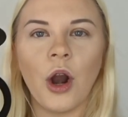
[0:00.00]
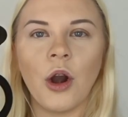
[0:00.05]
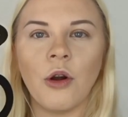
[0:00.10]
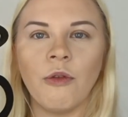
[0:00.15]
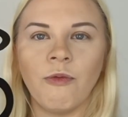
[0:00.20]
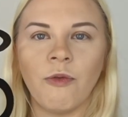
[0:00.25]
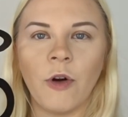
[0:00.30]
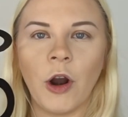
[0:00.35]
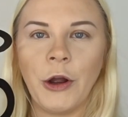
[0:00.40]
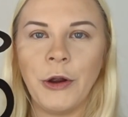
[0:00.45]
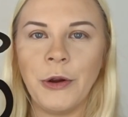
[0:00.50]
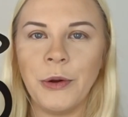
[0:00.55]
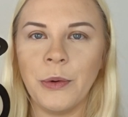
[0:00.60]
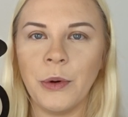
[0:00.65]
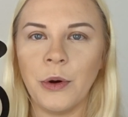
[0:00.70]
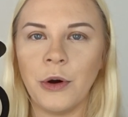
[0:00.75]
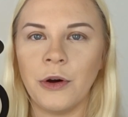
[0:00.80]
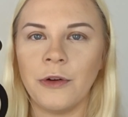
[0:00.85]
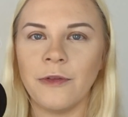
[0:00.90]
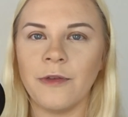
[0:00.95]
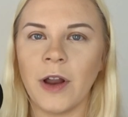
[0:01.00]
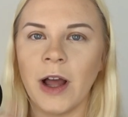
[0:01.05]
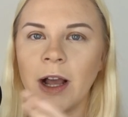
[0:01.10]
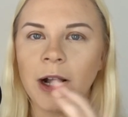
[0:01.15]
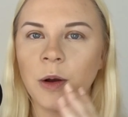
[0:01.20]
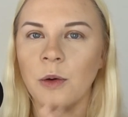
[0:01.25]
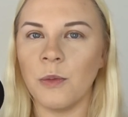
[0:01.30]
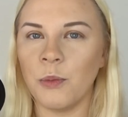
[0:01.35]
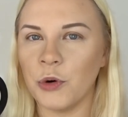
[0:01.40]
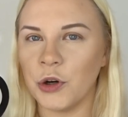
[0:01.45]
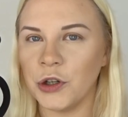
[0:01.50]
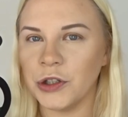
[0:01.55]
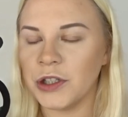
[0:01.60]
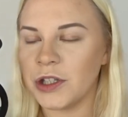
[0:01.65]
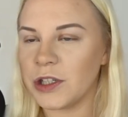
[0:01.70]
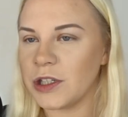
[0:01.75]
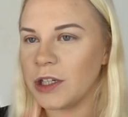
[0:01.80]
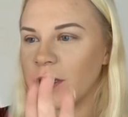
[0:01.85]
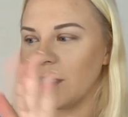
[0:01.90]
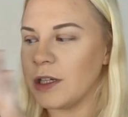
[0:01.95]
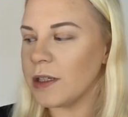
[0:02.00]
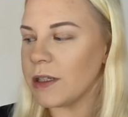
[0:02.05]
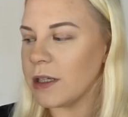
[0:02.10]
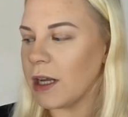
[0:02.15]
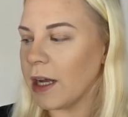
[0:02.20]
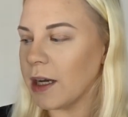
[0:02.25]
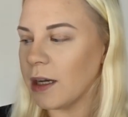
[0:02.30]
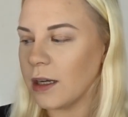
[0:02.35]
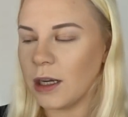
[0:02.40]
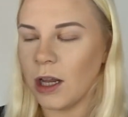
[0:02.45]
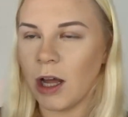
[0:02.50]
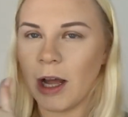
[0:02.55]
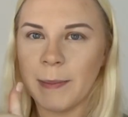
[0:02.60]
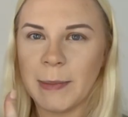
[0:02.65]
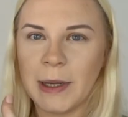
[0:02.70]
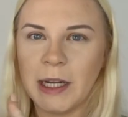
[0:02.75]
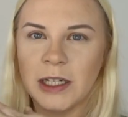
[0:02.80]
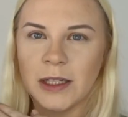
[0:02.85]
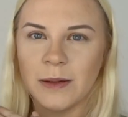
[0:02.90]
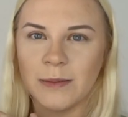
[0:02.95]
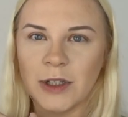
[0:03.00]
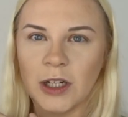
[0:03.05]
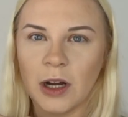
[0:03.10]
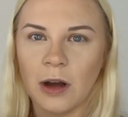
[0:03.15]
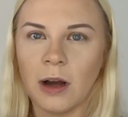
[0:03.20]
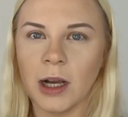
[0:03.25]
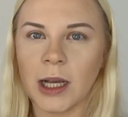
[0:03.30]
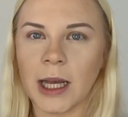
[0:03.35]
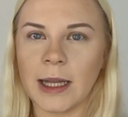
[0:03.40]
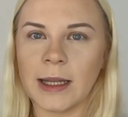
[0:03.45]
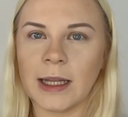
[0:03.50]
a row of like bronzers, like light, medium, dark,